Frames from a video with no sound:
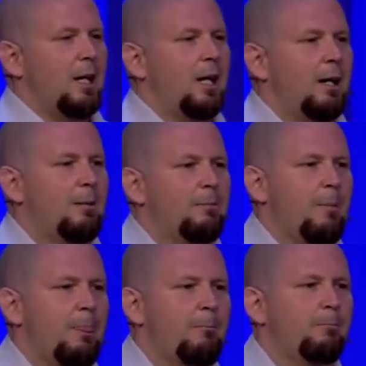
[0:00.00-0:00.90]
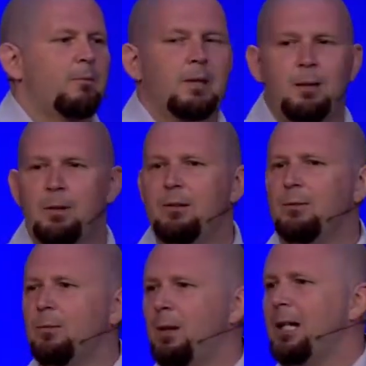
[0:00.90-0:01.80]
uh, Anybody
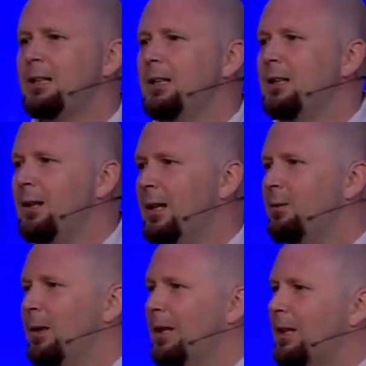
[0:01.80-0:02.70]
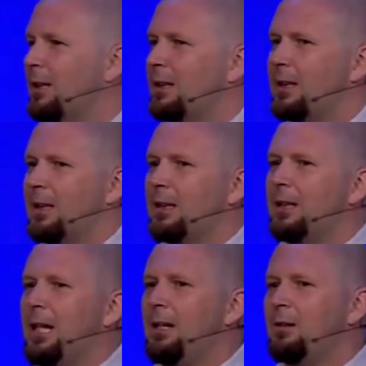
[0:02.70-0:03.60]
from Nebraska? Anybody get a, a
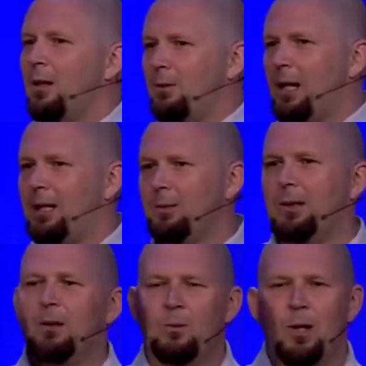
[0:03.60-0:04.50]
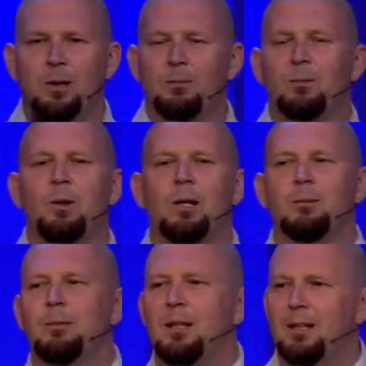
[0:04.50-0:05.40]
yahoo? All right, here we go. Welcome,
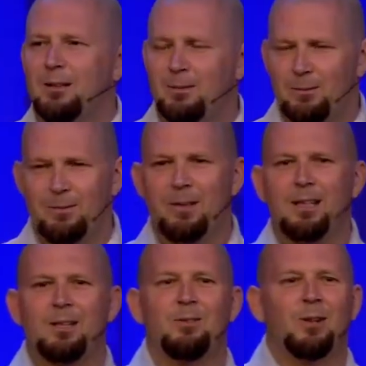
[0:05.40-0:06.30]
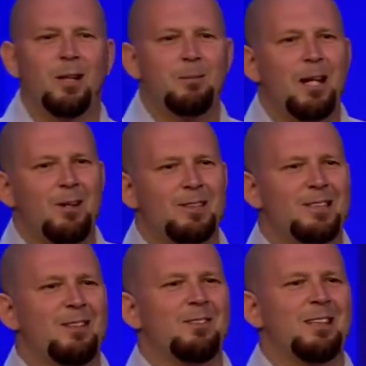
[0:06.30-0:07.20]
welcome. Thank you for coming out
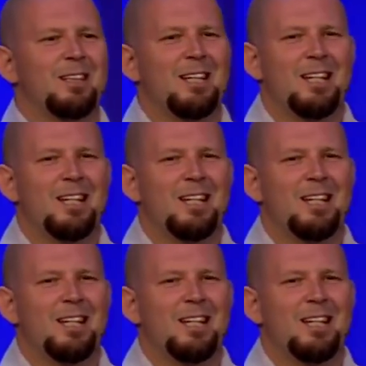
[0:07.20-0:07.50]
this evening.